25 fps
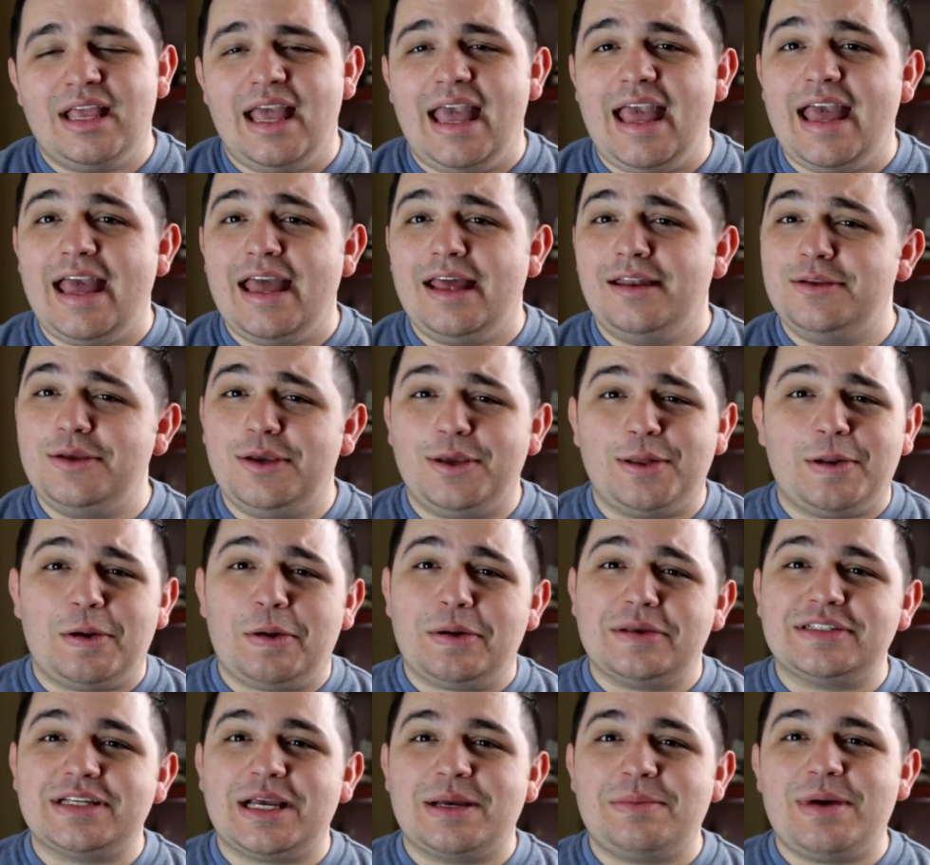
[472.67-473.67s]
And you can
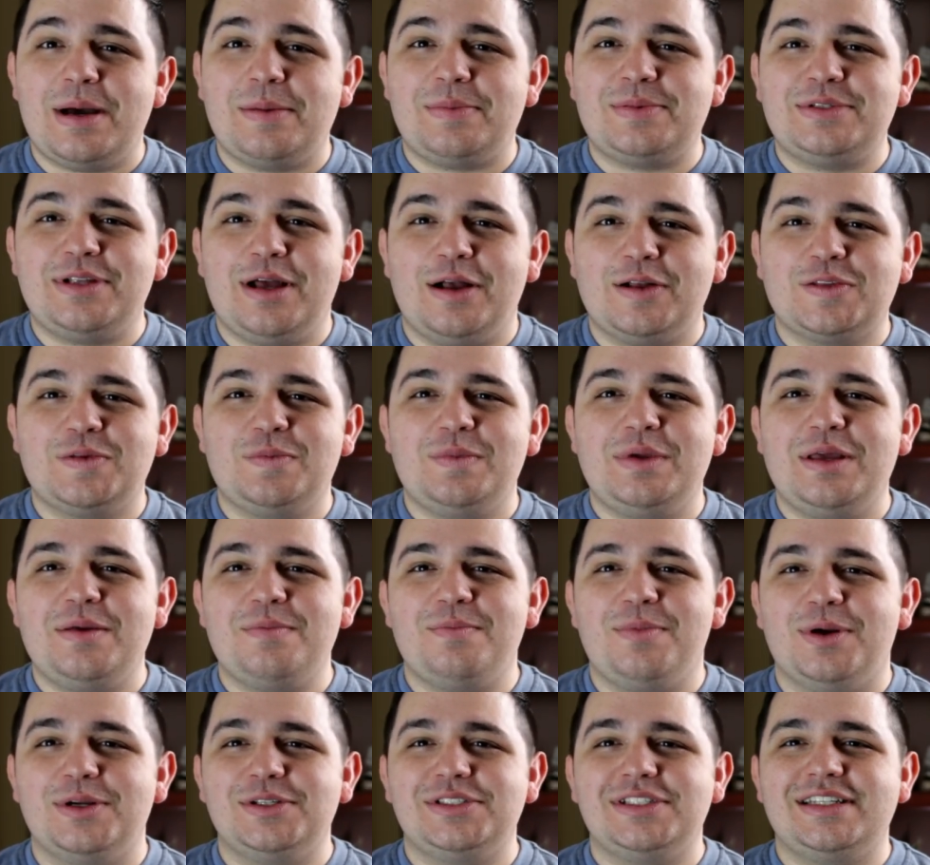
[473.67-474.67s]
always come up and talk to me
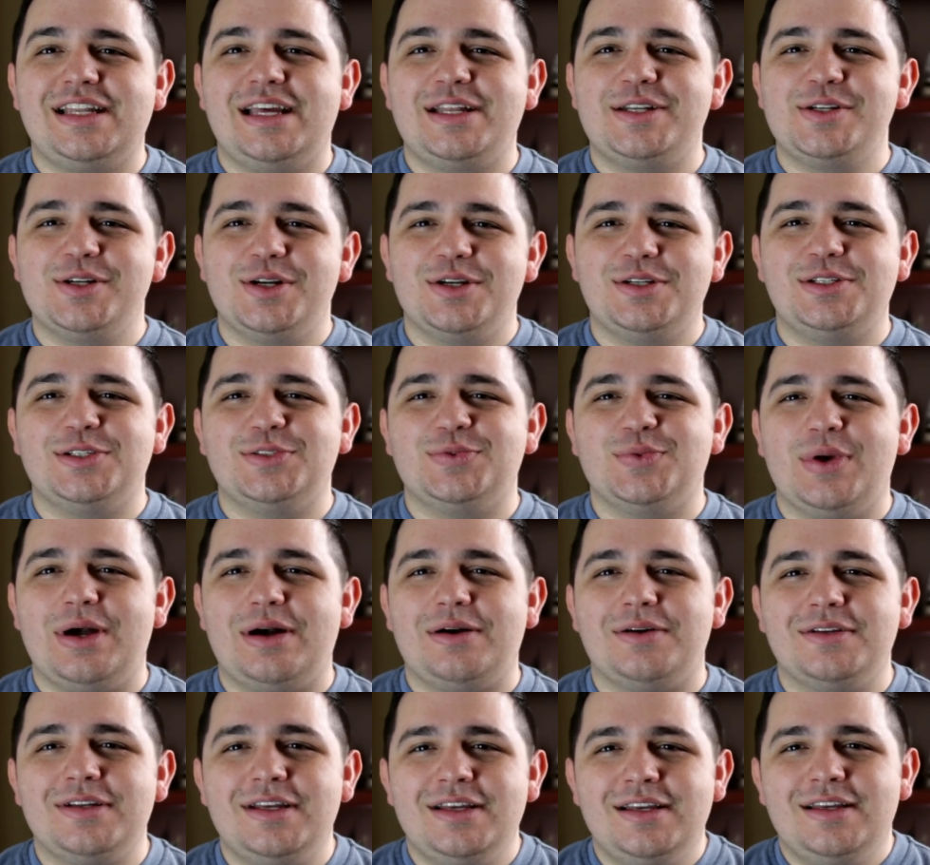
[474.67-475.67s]
in person at church as
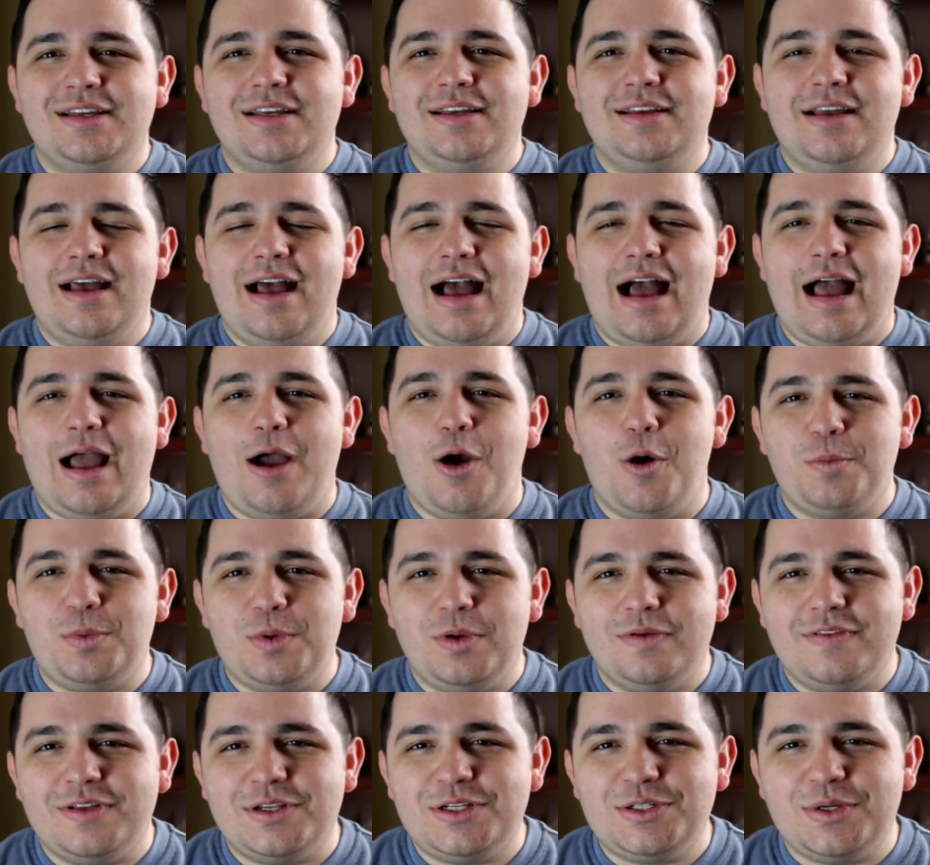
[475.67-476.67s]
well. I hope
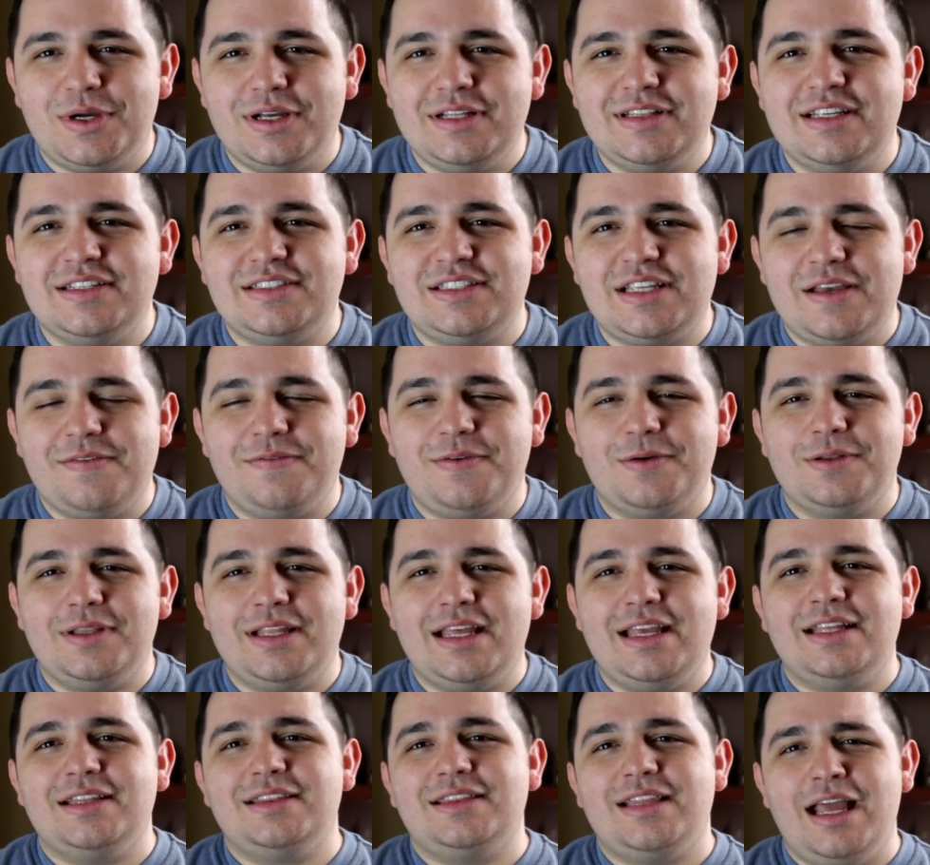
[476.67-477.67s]
you've enjoyed this
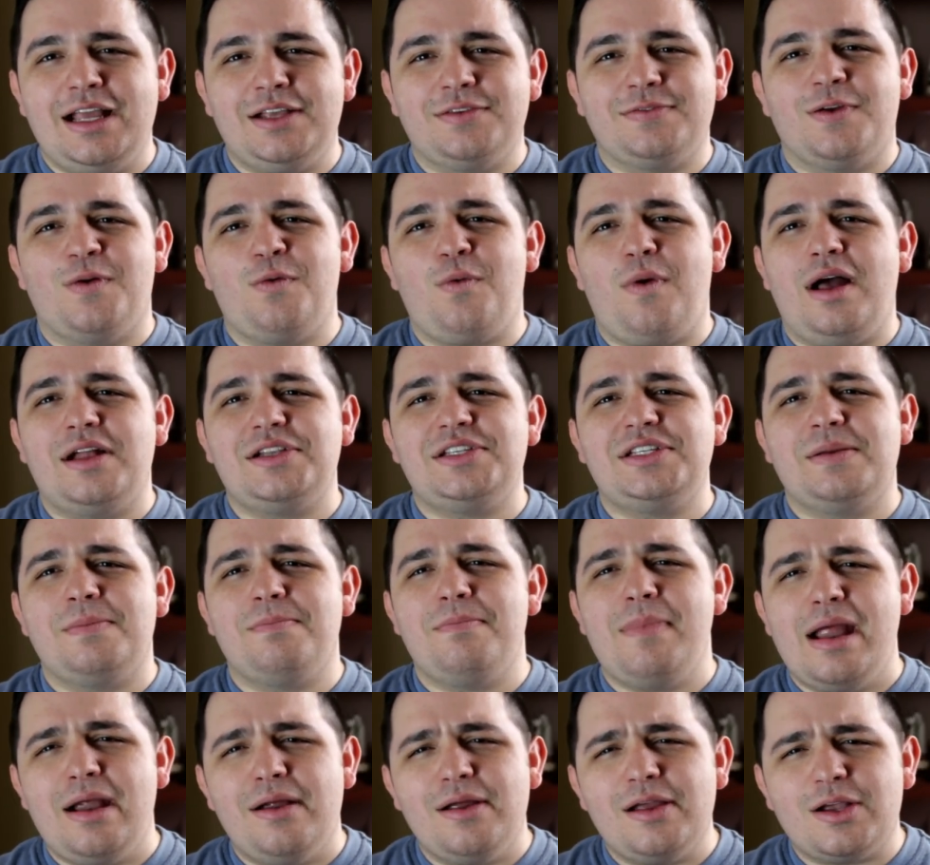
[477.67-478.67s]
InfoLink. Thanks for
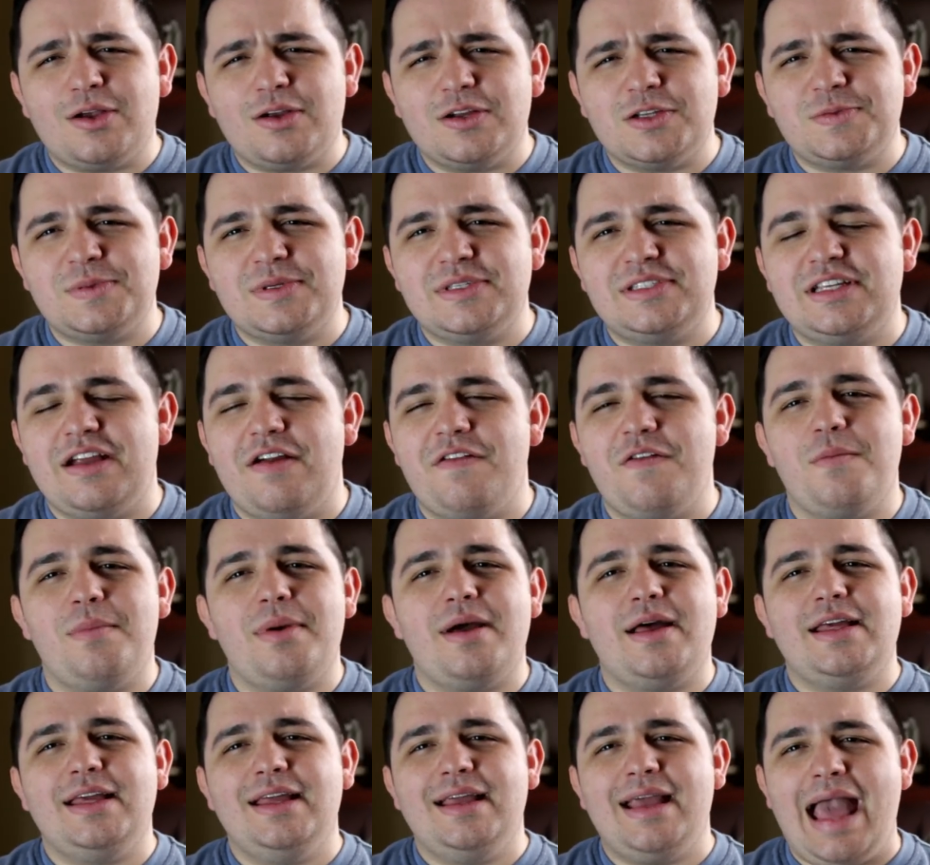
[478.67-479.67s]
watching. Merry Christmas, everybody.